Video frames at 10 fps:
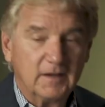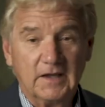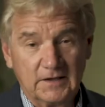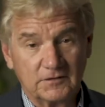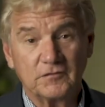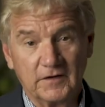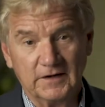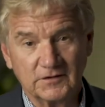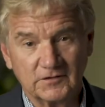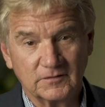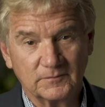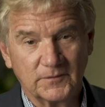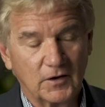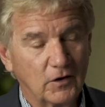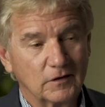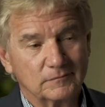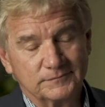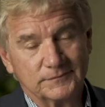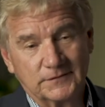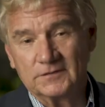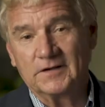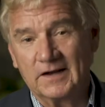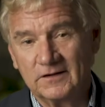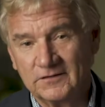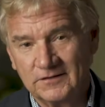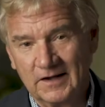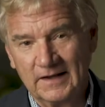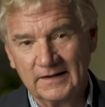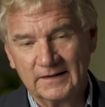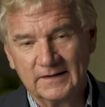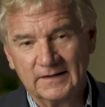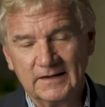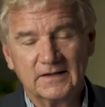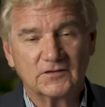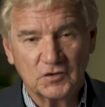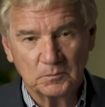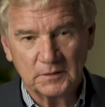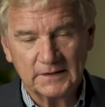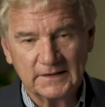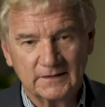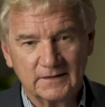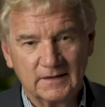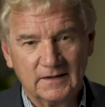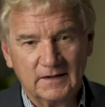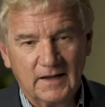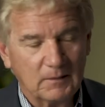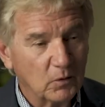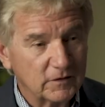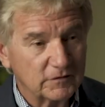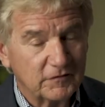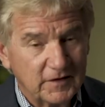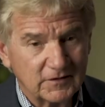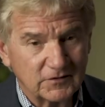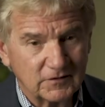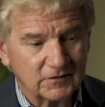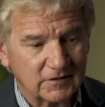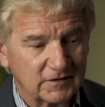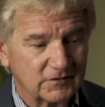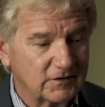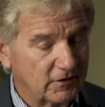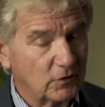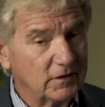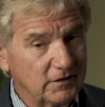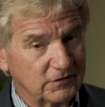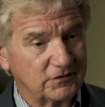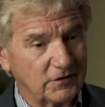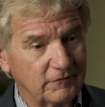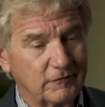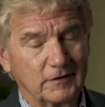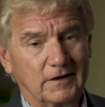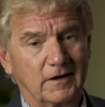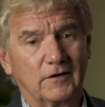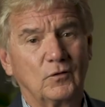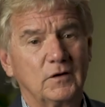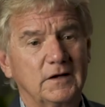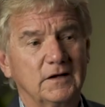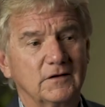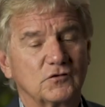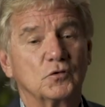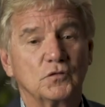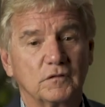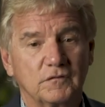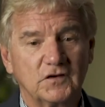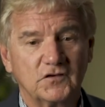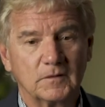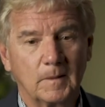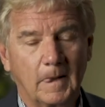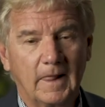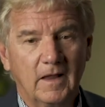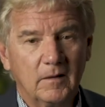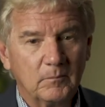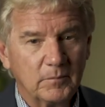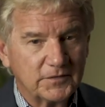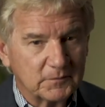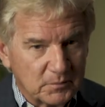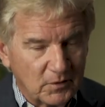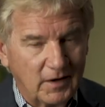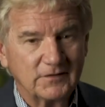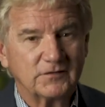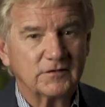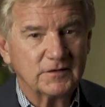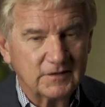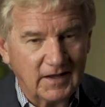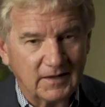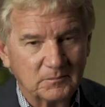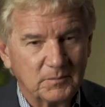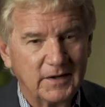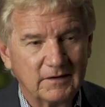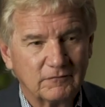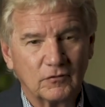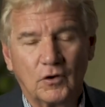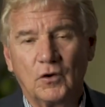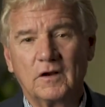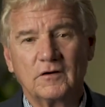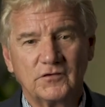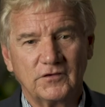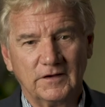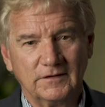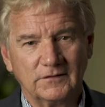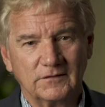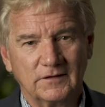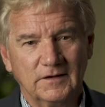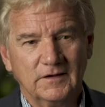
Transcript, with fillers: It is finished, or tetelestai, it's complete. And what is finished is this not only his suffering, not only his crucifixion, but the price, the debt paid for all our sins.